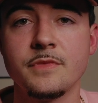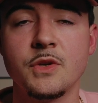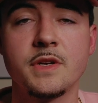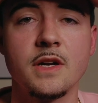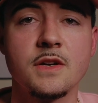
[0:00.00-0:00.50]

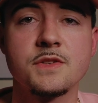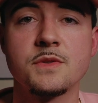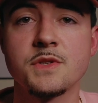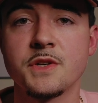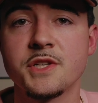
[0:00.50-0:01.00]
You can
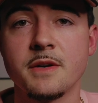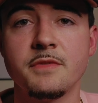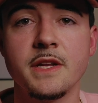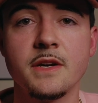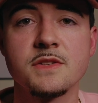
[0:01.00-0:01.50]
also search
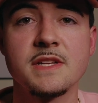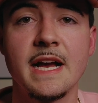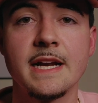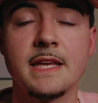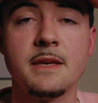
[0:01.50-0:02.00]
up videos on
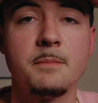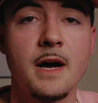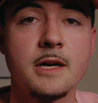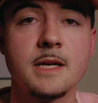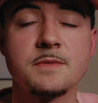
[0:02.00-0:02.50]
how to get
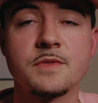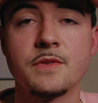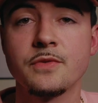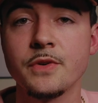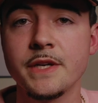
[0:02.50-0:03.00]
mock-ups
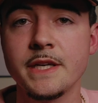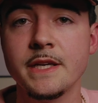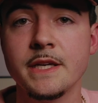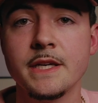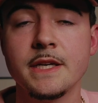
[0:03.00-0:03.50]
for
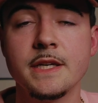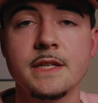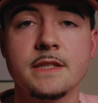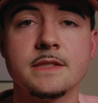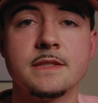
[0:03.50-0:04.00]
free.
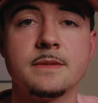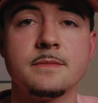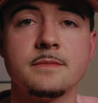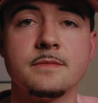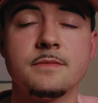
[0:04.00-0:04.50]

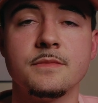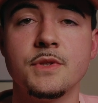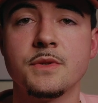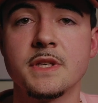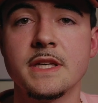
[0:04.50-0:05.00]

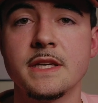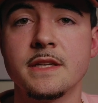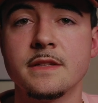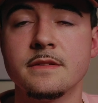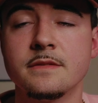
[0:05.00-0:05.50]
You
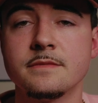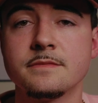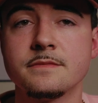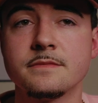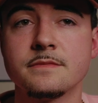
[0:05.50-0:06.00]
can
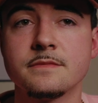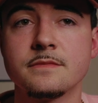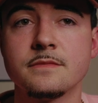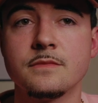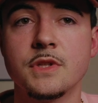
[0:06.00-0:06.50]

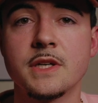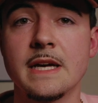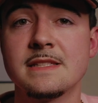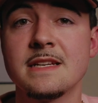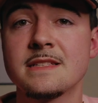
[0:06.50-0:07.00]

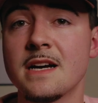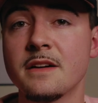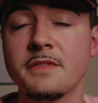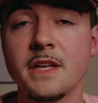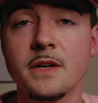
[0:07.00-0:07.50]
look at
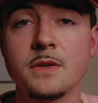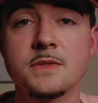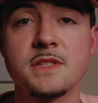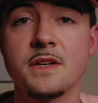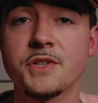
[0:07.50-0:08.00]
TikTok
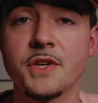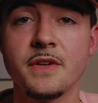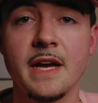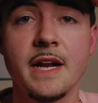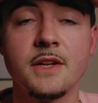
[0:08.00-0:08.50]
videos. They'll show
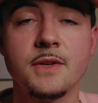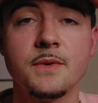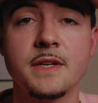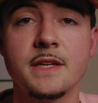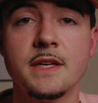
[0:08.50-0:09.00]
you how to
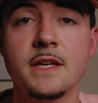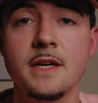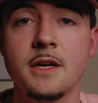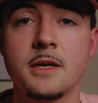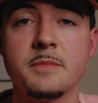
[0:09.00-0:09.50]
do it.
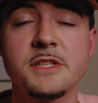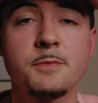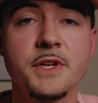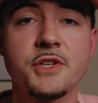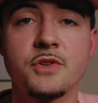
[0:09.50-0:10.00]

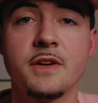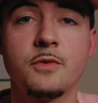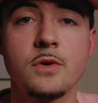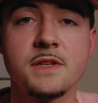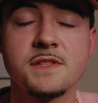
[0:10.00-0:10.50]
It's pretty
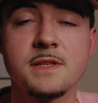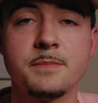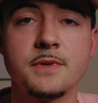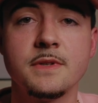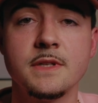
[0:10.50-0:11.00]
straightforward and
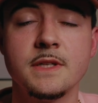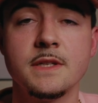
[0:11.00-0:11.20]
simple.